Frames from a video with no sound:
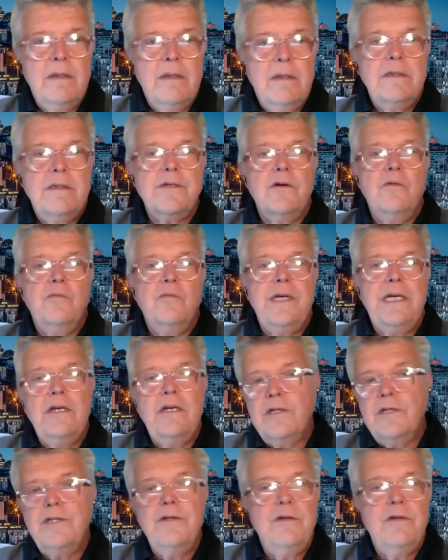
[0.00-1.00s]
So we
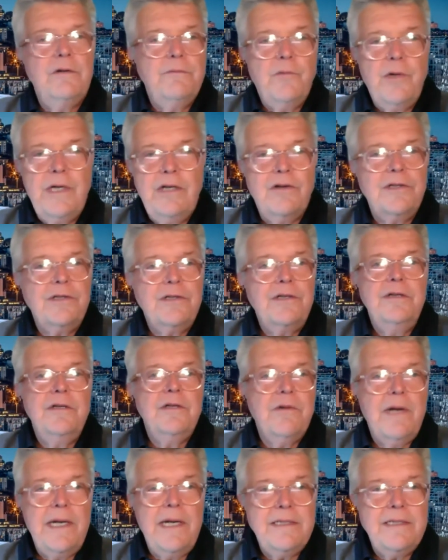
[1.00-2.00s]
look to the
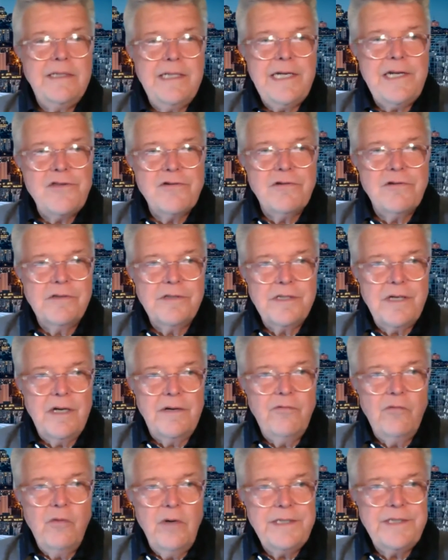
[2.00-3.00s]
great teachers
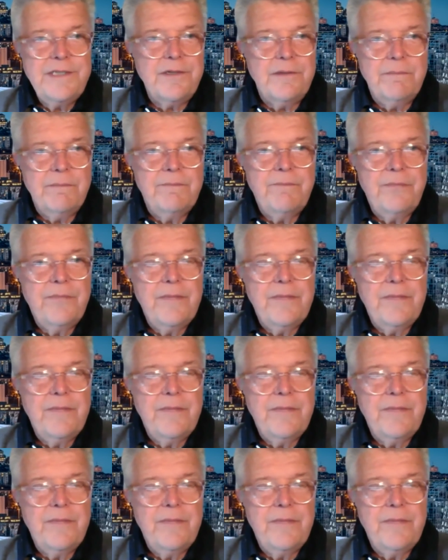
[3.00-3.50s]
of wisdom.